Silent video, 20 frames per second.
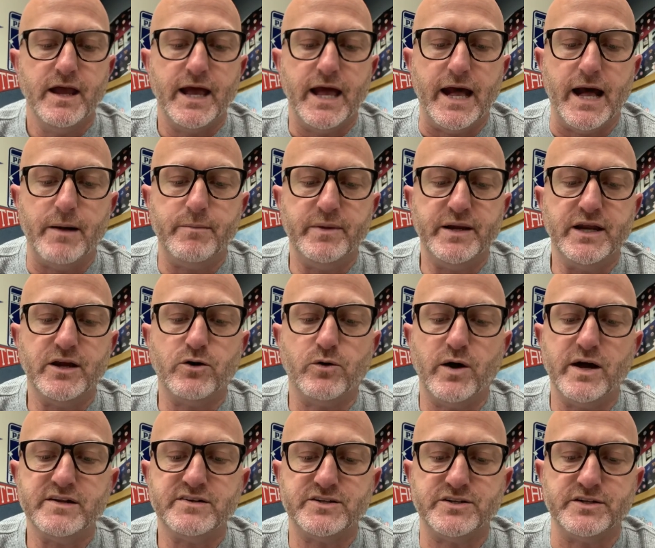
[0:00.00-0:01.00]
How many
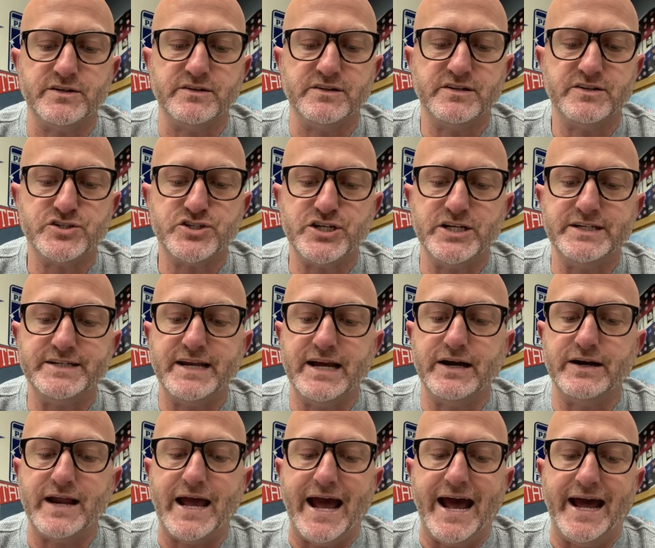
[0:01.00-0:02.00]
questions she
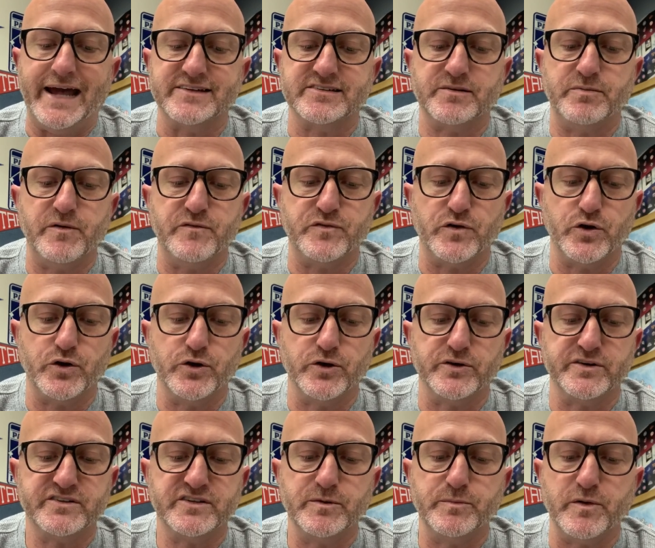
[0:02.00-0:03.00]
dared ask before
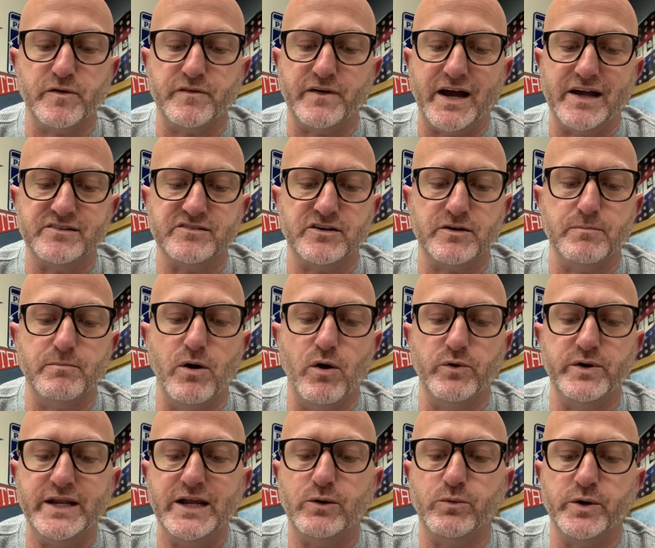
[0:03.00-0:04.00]
her supervisor,
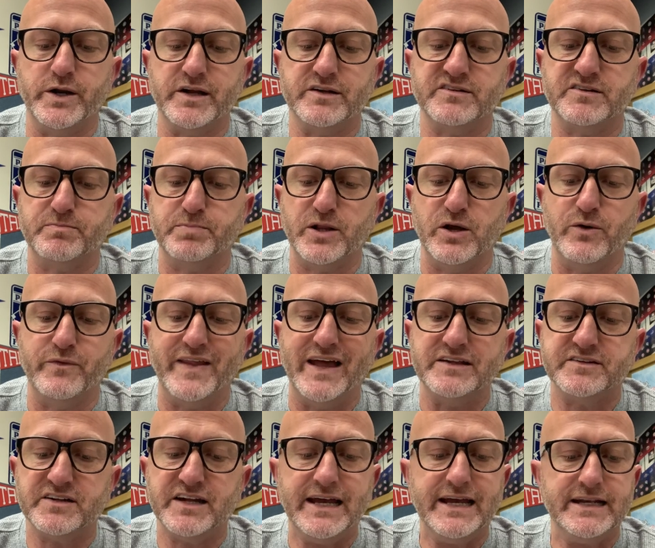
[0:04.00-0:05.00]
Monique, would explode.
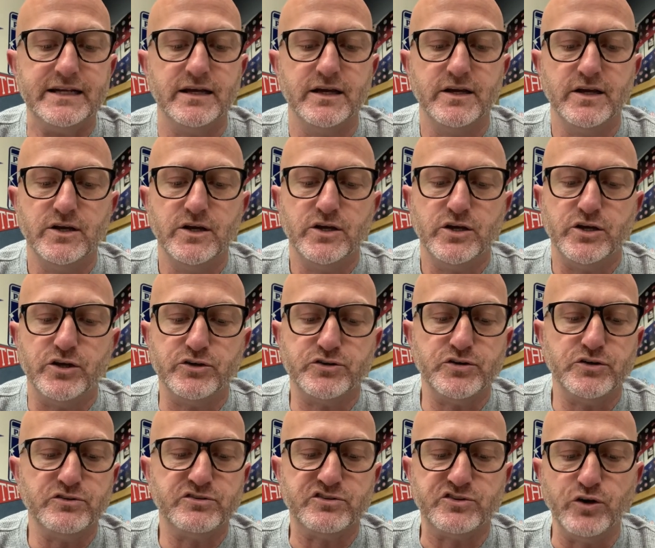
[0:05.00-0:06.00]
"That's it! You're
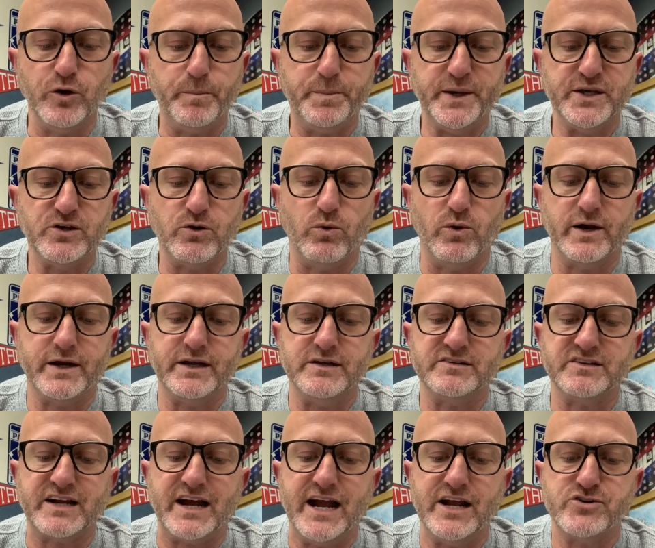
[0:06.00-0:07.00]
too stupid to work at
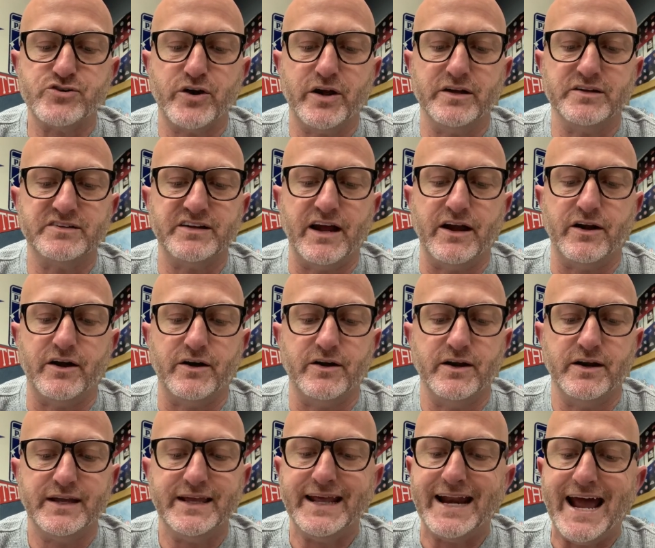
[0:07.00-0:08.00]
SkyTrails
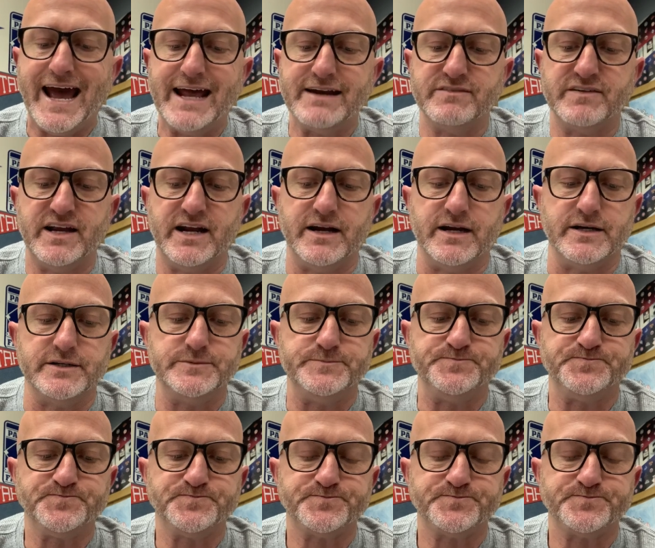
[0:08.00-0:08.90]
here! Get out of here!"